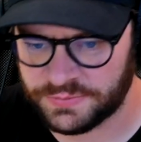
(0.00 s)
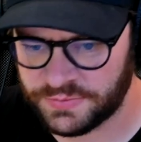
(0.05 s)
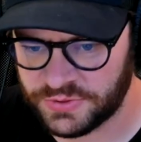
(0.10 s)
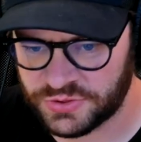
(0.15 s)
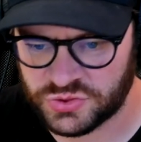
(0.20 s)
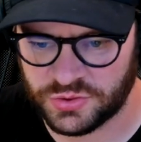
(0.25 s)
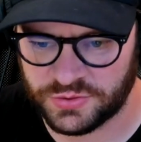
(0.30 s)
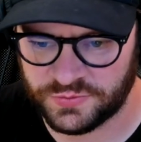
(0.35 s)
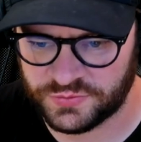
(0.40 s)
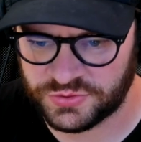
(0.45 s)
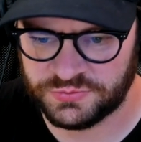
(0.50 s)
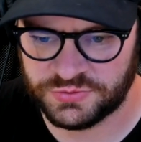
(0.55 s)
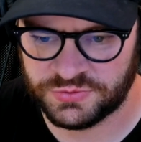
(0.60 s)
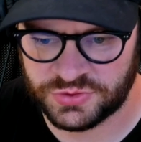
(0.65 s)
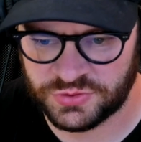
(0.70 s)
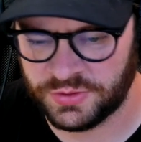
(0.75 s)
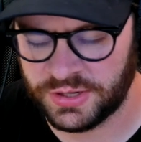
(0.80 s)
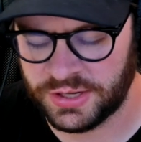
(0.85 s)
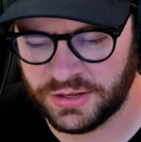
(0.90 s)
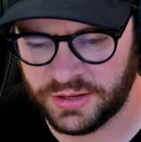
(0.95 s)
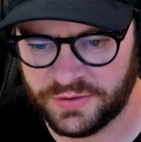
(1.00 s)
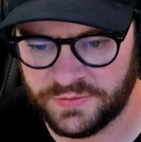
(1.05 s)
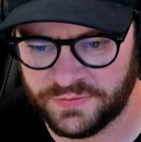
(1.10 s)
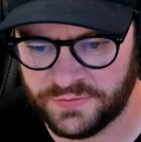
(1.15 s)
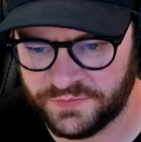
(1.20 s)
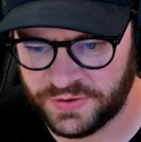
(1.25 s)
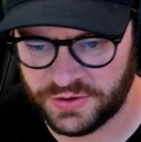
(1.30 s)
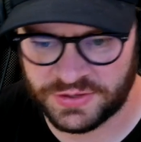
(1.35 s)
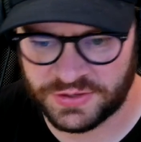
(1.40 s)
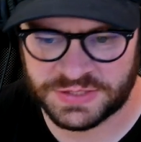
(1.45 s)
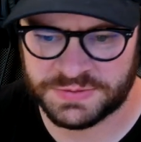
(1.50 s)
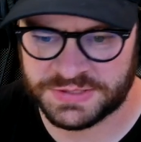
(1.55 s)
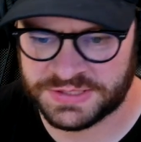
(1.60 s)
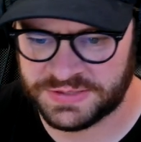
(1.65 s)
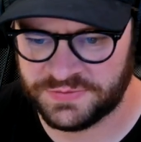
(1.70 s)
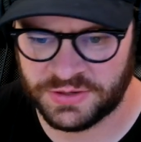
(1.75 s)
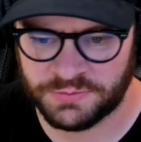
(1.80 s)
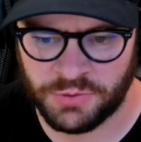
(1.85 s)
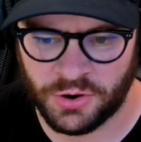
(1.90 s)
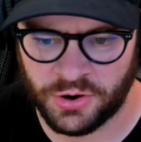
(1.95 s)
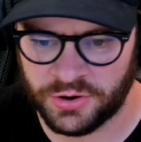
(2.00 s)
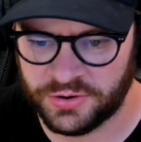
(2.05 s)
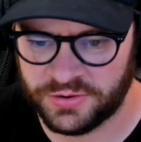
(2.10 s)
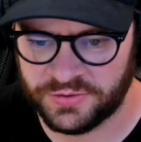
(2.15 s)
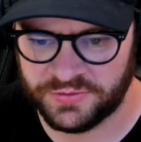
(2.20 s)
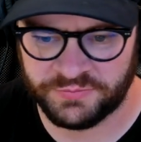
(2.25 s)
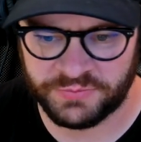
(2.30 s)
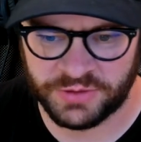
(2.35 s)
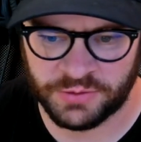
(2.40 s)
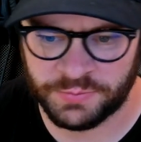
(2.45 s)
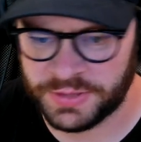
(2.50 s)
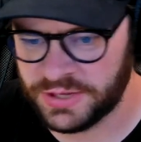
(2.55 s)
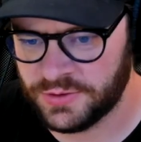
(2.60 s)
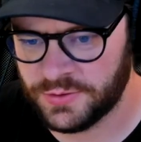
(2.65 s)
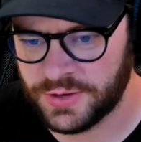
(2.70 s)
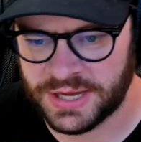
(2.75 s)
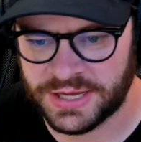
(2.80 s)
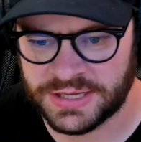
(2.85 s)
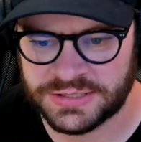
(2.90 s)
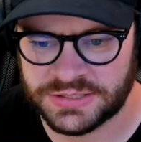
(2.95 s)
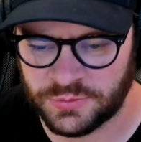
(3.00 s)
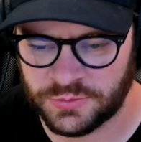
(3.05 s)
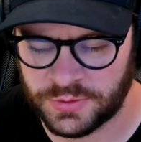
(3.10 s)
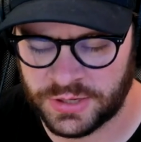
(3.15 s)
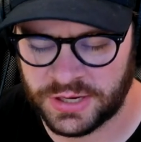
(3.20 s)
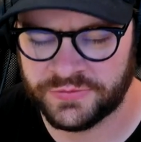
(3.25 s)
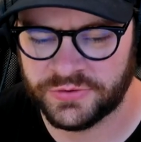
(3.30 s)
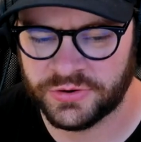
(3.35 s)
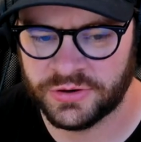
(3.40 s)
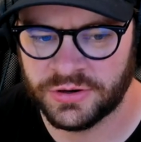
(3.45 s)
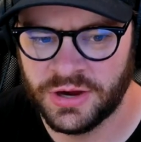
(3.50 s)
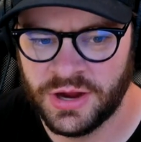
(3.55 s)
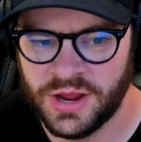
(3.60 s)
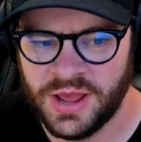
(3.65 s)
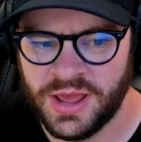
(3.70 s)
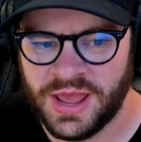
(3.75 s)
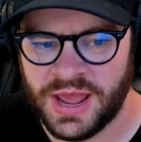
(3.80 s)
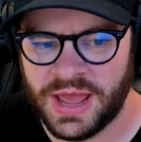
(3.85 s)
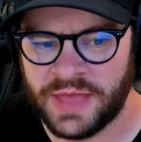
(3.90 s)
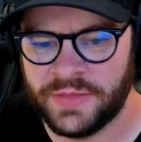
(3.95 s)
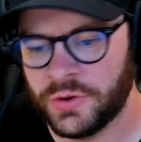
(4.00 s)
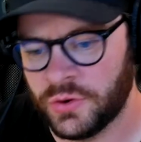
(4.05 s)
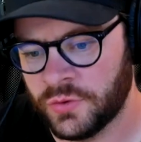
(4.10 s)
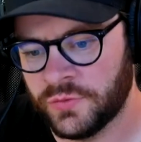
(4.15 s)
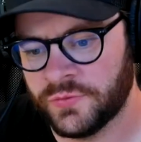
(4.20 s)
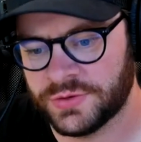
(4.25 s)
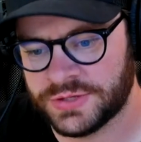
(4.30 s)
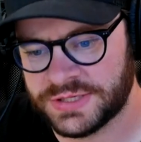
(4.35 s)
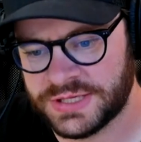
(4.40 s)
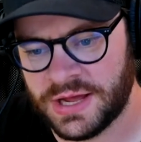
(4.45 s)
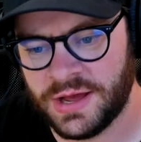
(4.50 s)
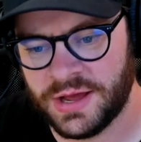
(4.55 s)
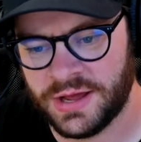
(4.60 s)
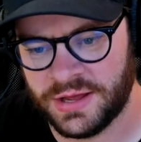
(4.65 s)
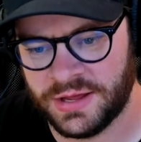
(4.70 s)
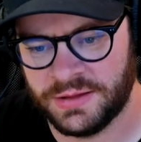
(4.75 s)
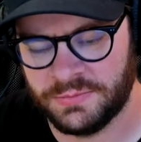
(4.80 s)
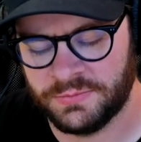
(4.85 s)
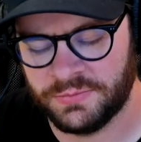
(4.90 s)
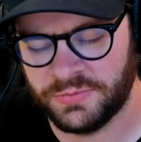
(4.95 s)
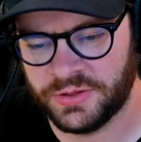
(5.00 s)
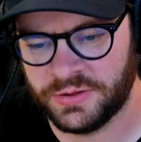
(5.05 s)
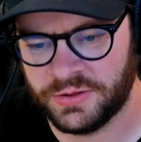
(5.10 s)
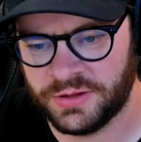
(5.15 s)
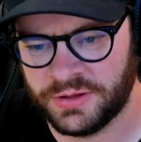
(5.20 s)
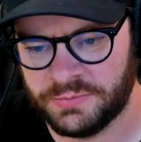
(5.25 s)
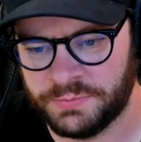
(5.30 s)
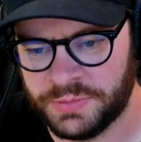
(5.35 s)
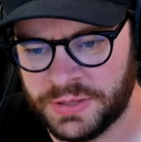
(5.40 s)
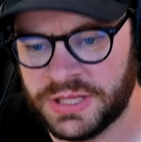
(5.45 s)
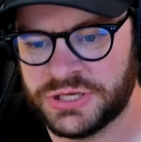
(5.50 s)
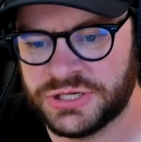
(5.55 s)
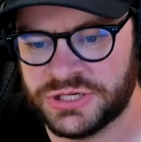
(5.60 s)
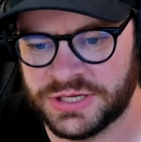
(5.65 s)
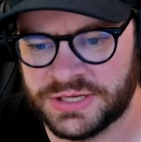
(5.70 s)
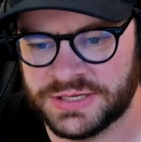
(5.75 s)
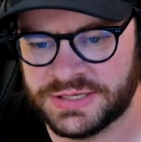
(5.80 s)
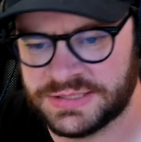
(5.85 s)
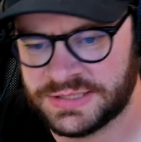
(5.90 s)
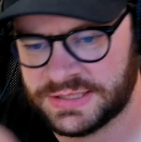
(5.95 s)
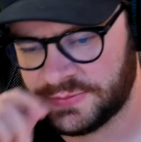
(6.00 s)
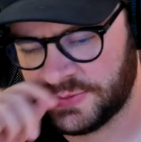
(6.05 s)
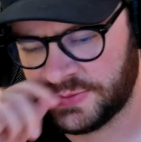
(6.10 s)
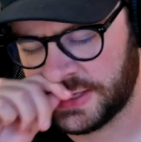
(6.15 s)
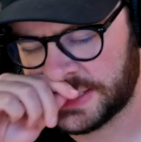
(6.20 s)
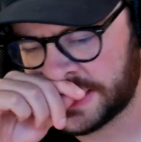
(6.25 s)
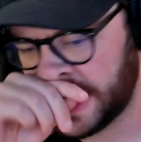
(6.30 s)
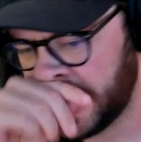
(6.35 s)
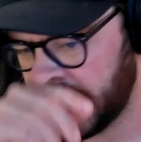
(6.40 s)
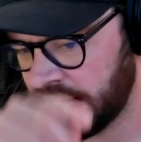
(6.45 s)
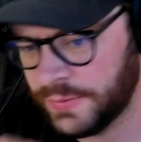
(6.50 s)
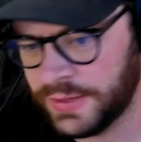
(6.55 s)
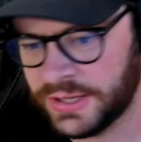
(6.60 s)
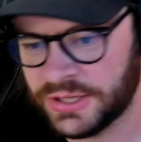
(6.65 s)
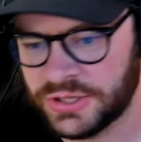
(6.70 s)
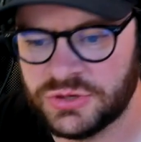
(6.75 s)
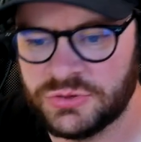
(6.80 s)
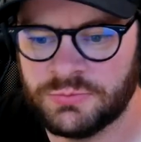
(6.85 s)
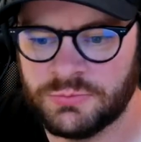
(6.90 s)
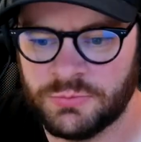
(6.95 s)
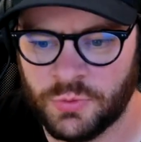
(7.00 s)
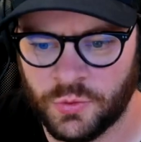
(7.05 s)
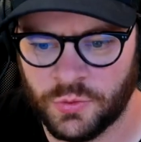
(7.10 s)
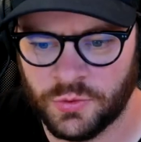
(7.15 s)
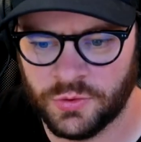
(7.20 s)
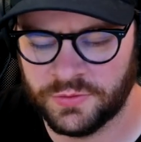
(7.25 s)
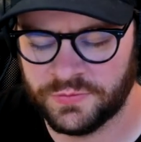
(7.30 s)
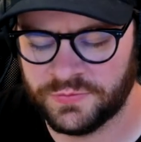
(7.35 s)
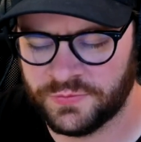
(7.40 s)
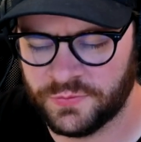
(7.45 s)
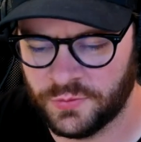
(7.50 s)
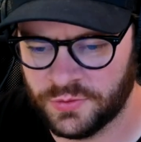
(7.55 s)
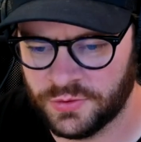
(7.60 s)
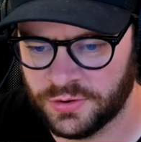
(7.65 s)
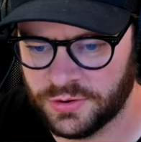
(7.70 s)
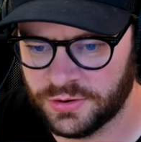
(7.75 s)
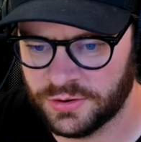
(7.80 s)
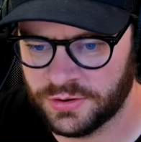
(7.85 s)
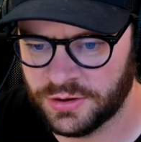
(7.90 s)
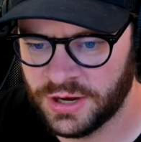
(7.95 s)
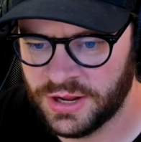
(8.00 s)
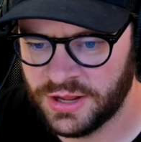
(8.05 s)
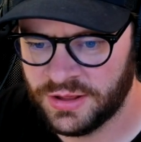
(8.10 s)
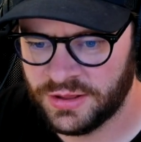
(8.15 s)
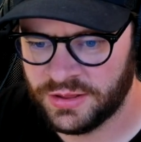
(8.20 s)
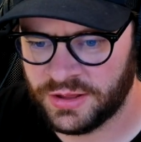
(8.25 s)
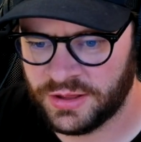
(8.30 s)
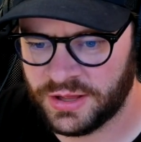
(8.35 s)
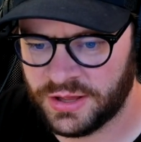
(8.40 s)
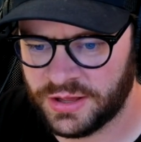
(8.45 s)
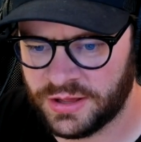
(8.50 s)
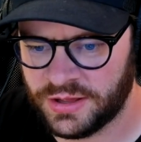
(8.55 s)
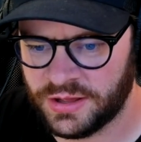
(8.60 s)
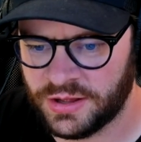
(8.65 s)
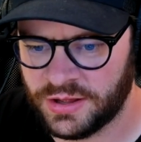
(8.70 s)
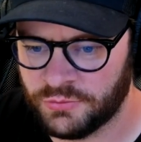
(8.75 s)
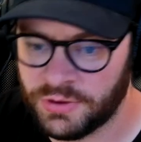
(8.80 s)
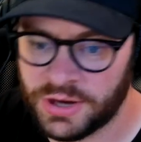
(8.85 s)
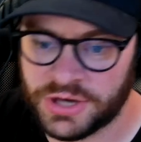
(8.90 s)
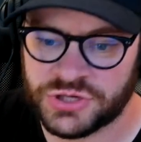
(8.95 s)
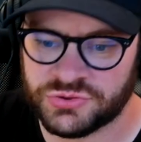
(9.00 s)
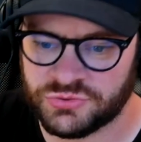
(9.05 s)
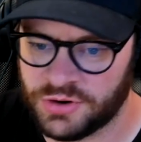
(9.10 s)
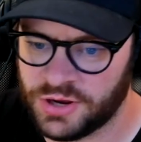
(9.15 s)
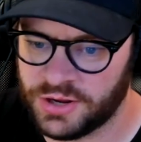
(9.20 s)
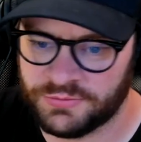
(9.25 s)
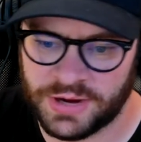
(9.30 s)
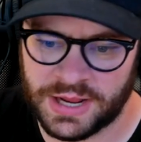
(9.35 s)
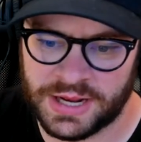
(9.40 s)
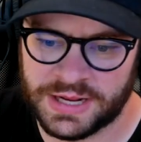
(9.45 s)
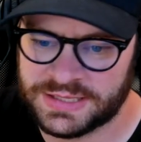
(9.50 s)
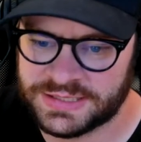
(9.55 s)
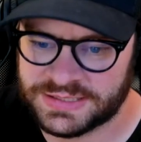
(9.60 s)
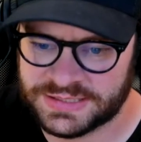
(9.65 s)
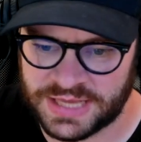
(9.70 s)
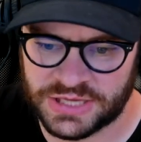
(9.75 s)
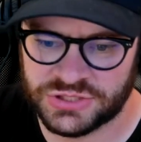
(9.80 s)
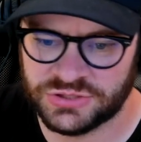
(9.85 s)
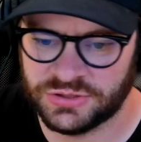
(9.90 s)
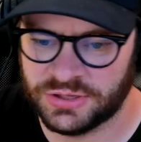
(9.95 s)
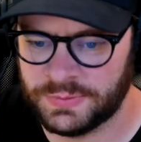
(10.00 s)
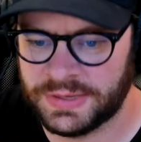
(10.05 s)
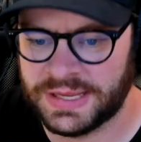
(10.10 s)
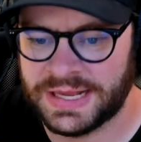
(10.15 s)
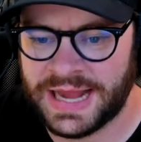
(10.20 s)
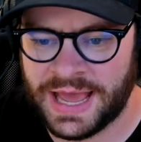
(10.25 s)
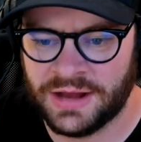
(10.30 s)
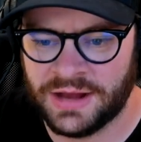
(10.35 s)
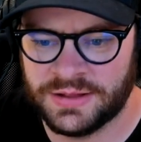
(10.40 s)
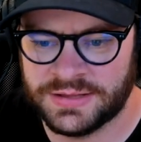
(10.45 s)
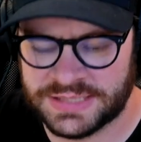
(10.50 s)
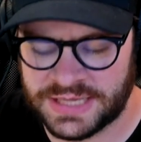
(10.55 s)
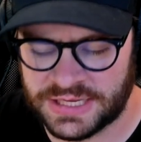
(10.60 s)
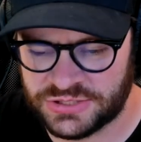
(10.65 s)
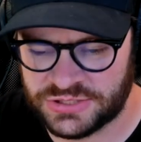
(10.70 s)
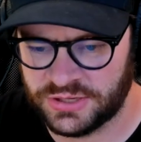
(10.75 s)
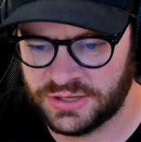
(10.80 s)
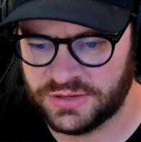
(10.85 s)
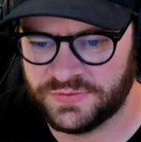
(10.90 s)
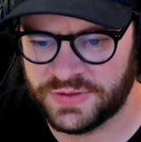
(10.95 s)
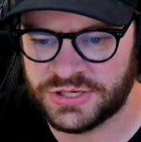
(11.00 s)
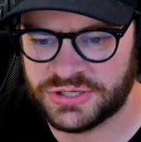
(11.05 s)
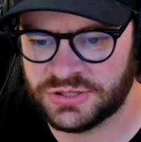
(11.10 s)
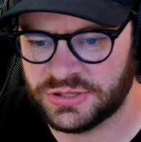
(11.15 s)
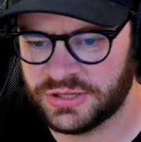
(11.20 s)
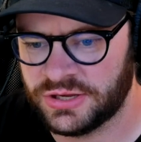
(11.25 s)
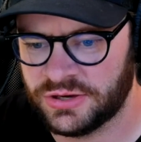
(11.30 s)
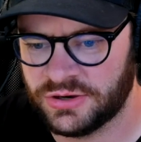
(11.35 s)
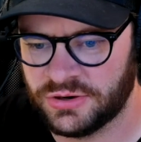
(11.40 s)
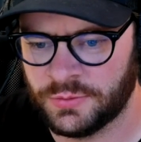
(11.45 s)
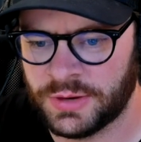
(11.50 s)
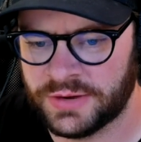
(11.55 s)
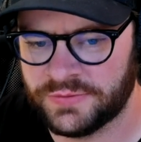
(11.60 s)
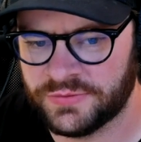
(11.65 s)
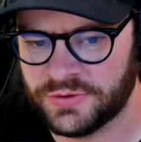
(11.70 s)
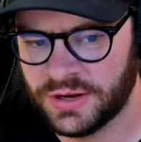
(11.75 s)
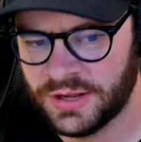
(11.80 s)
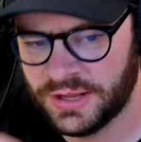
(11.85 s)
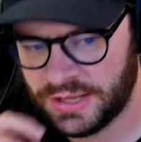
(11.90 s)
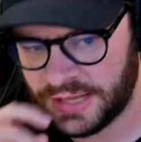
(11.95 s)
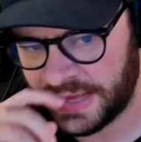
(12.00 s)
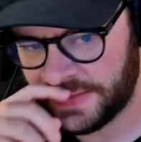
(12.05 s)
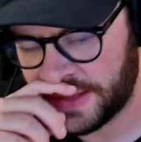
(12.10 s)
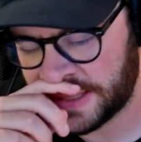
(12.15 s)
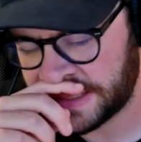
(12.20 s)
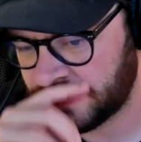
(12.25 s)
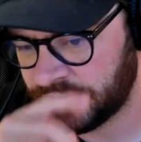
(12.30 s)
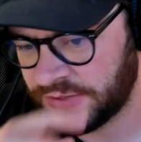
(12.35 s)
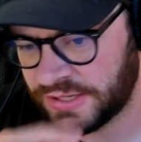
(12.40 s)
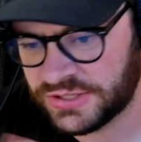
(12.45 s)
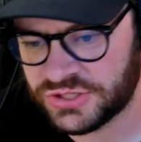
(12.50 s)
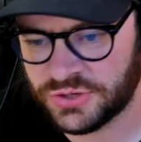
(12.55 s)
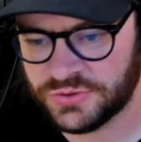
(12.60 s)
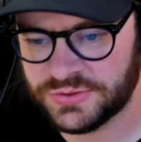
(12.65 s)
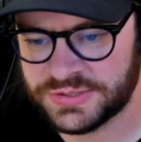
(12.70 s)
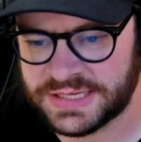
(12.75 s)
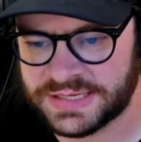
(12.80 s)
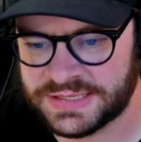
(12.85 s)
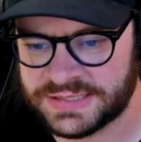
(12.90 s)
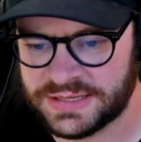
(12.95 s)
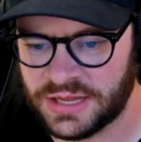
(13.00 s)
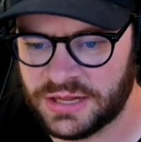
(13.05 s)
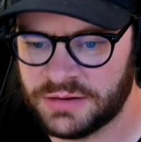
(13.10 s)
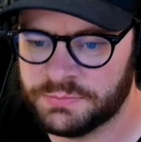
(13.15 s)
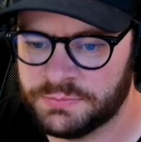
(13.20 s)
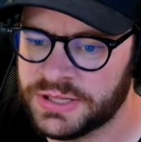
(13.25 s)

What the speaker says: They're sort of doing a very specific part of POS or whatever, and then over time, the pitch is that we can say, hey, we can do more for a restaurant, right? It's scheduling. We can add on scheduling eventually or whatever, and that's something Toast has done.